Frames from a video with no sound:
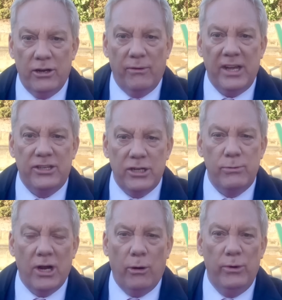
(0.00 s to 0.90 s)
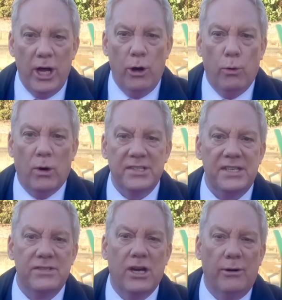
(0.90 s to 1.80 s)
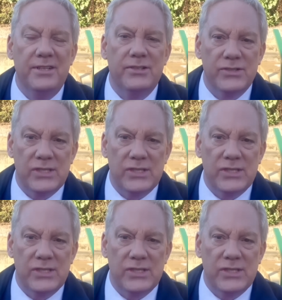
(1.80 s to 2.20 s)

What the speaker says: know, they do not know what he's going to